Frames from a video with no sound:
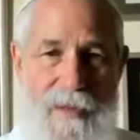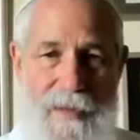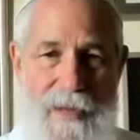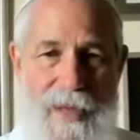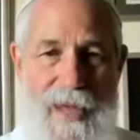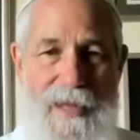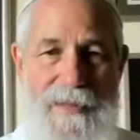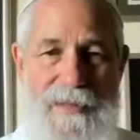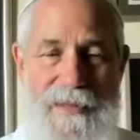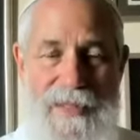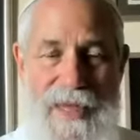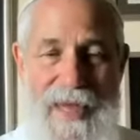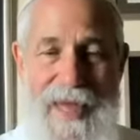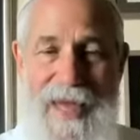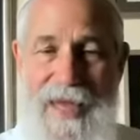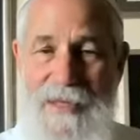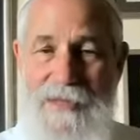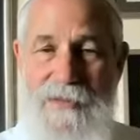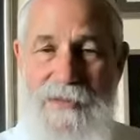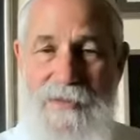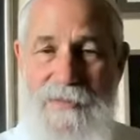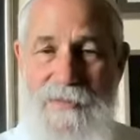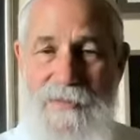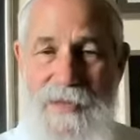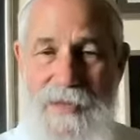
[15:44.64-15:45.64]
at the
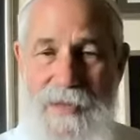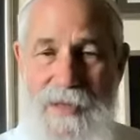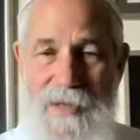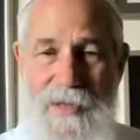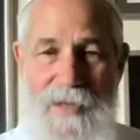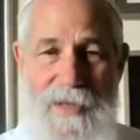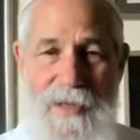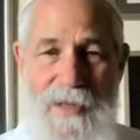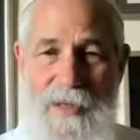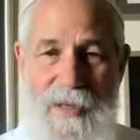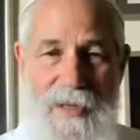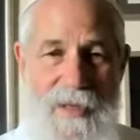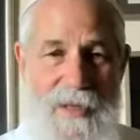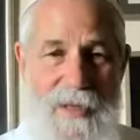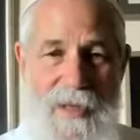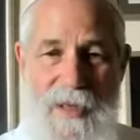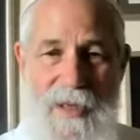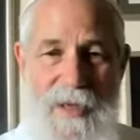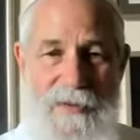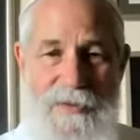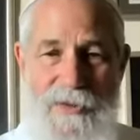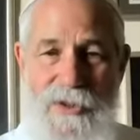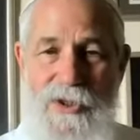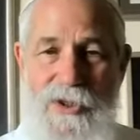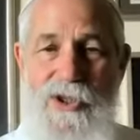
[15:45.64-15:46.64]
end of the
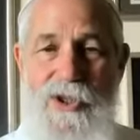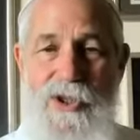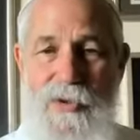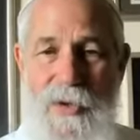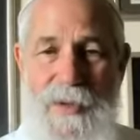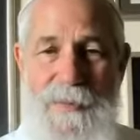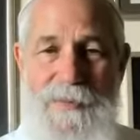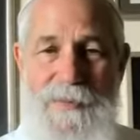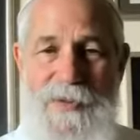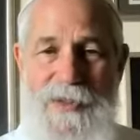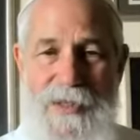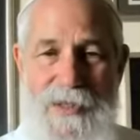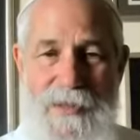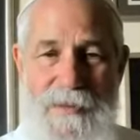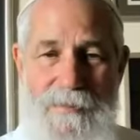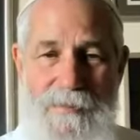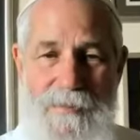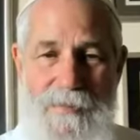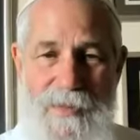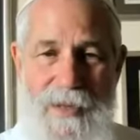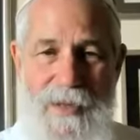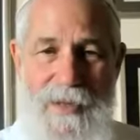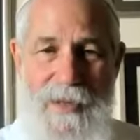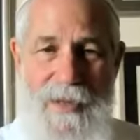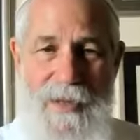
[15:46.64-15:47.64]
description,
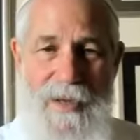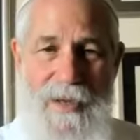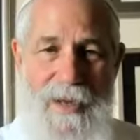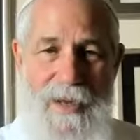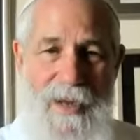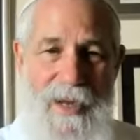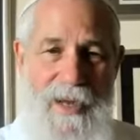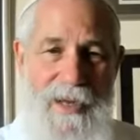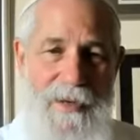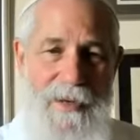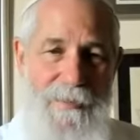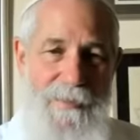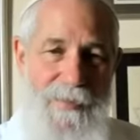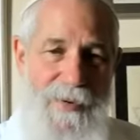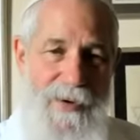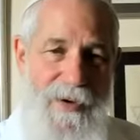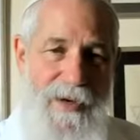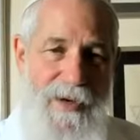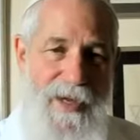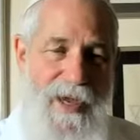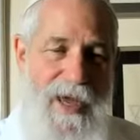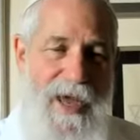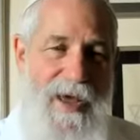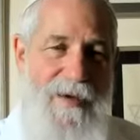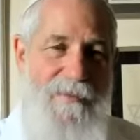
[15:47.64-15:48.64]
and in
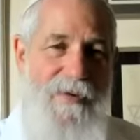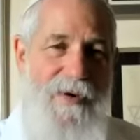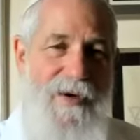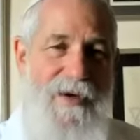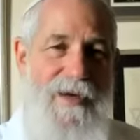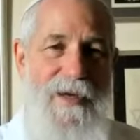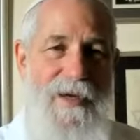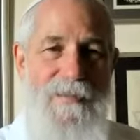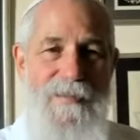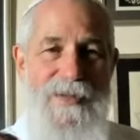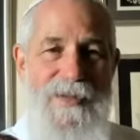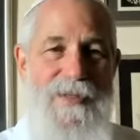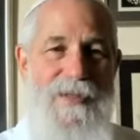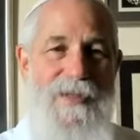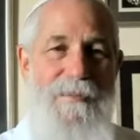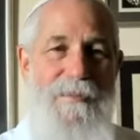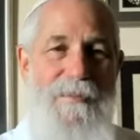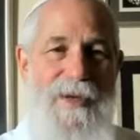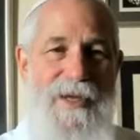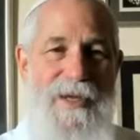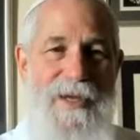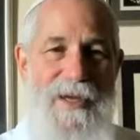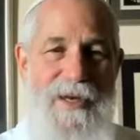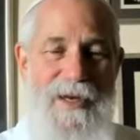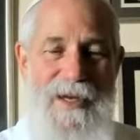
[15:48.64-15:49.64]
Pirkei Avot it comes in the
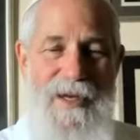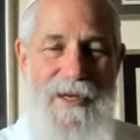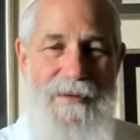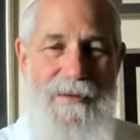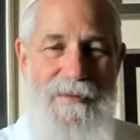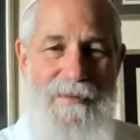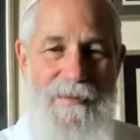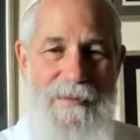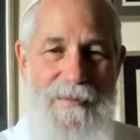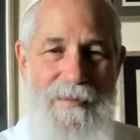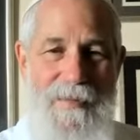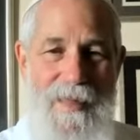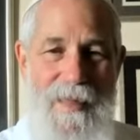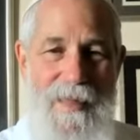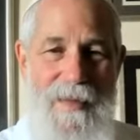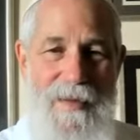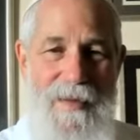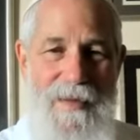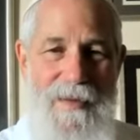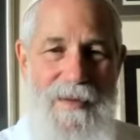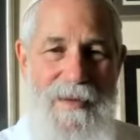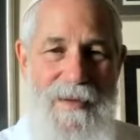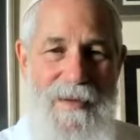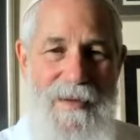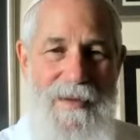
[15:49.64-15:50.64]
beginning.
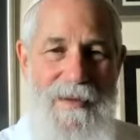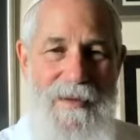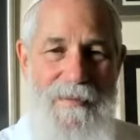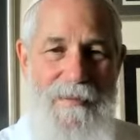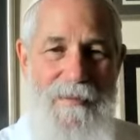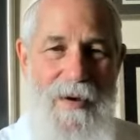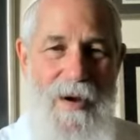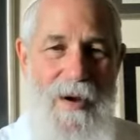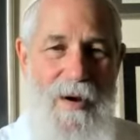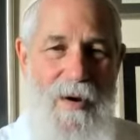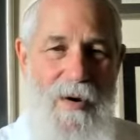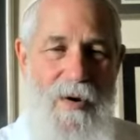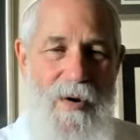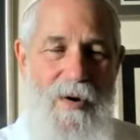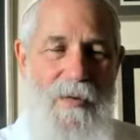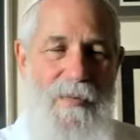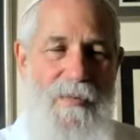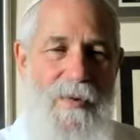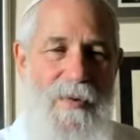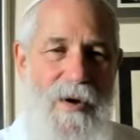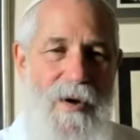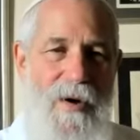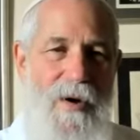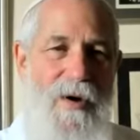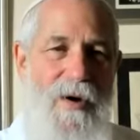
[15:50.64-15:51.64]
Ma'od
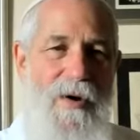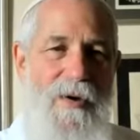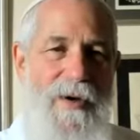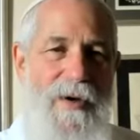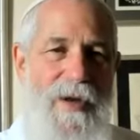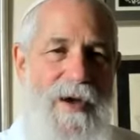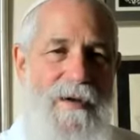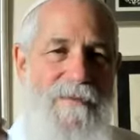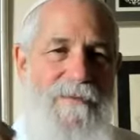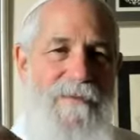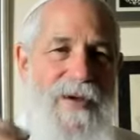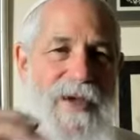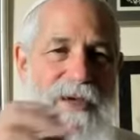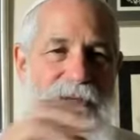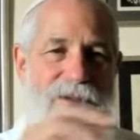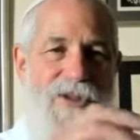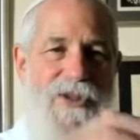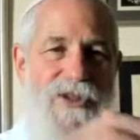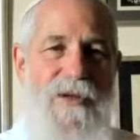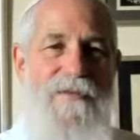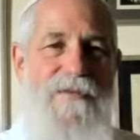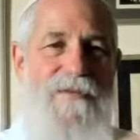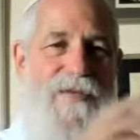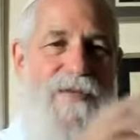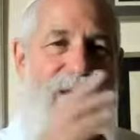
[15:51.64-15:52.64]
ma'od havei
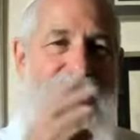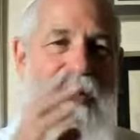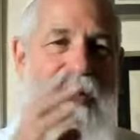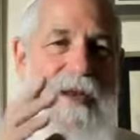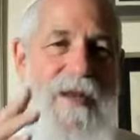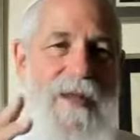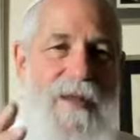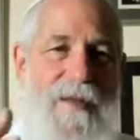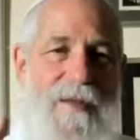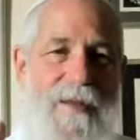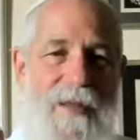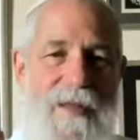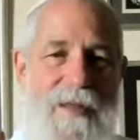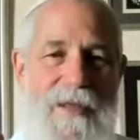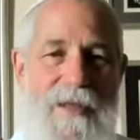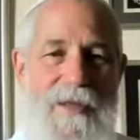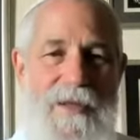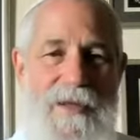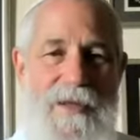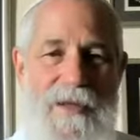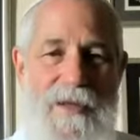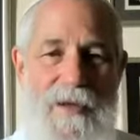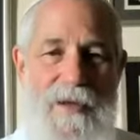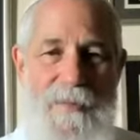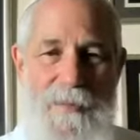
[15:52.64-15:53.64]
shafel.
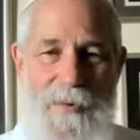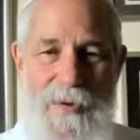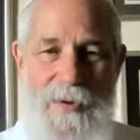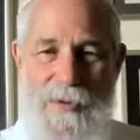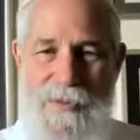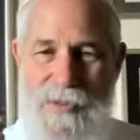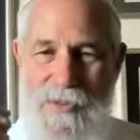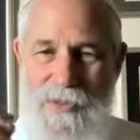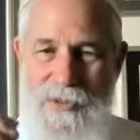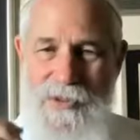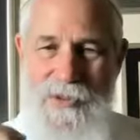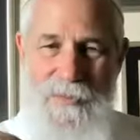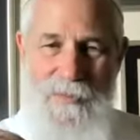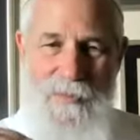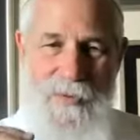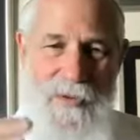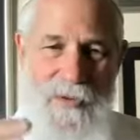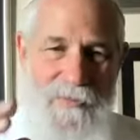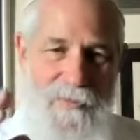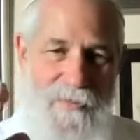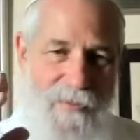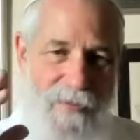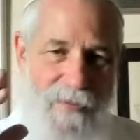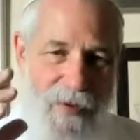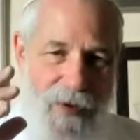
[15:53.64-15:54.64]
Person should
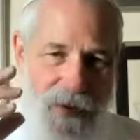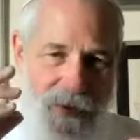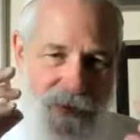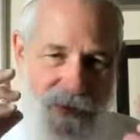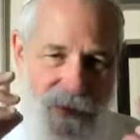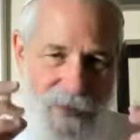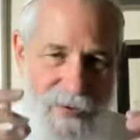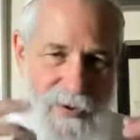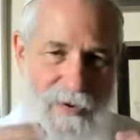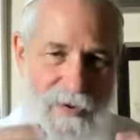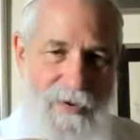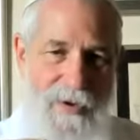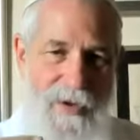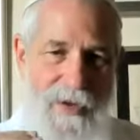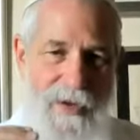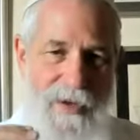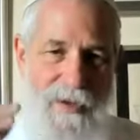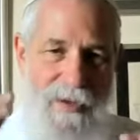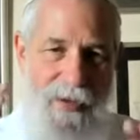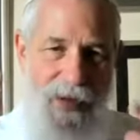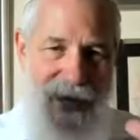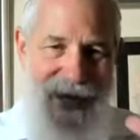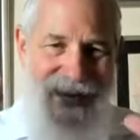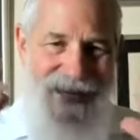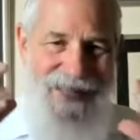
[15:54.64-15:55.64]
be
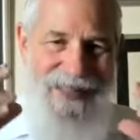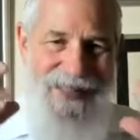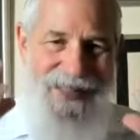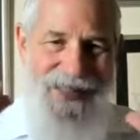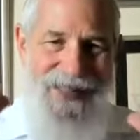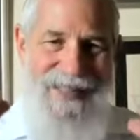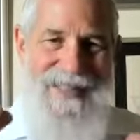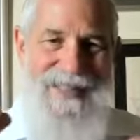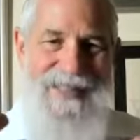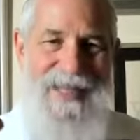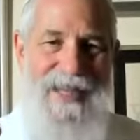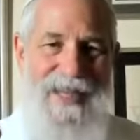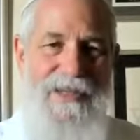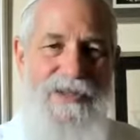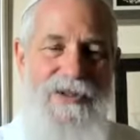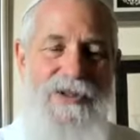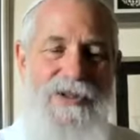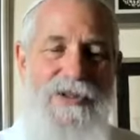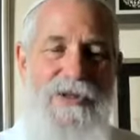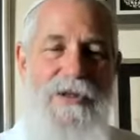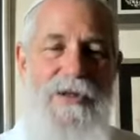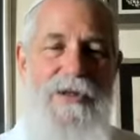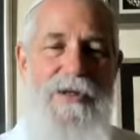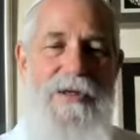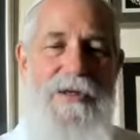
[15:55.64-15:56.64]
very
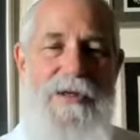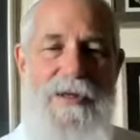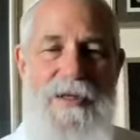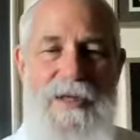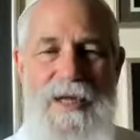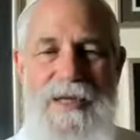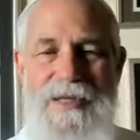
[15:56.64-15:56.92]
existentially